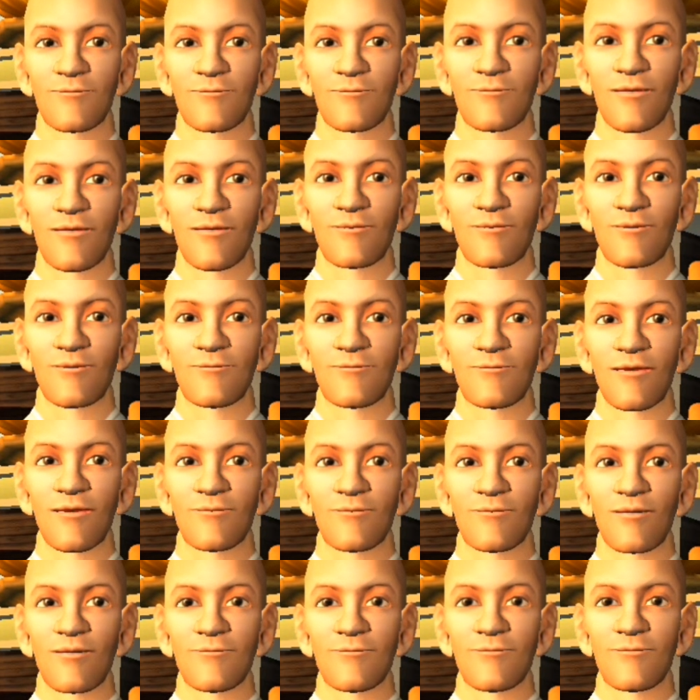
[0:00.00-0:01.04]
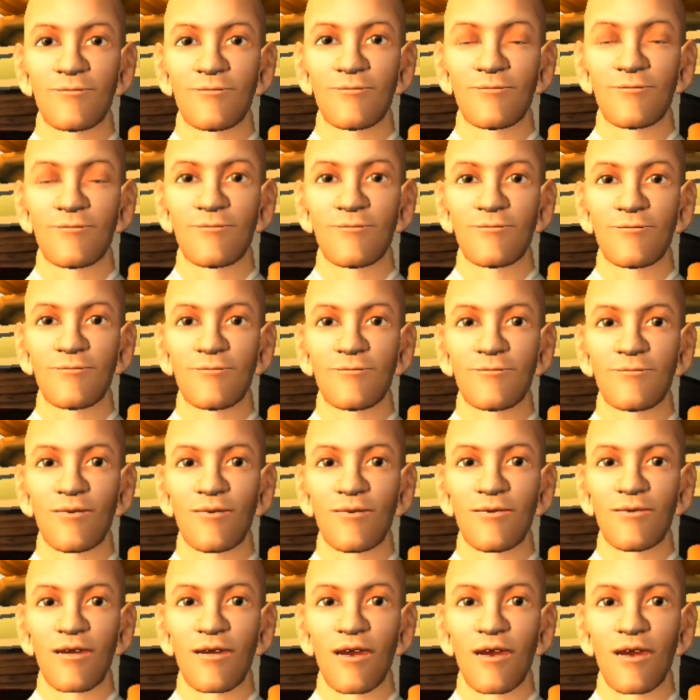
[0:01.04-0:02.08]
make things different. Yeah,
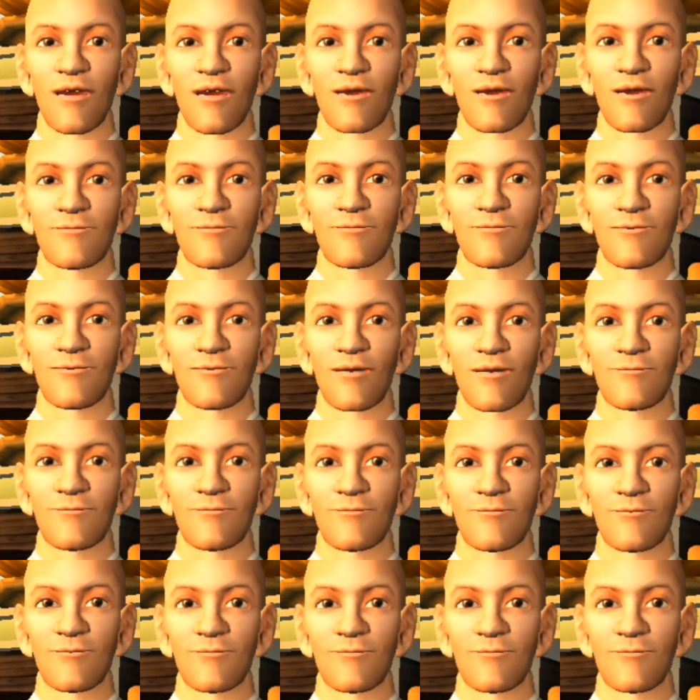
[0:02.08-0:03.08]
we all do that a lot.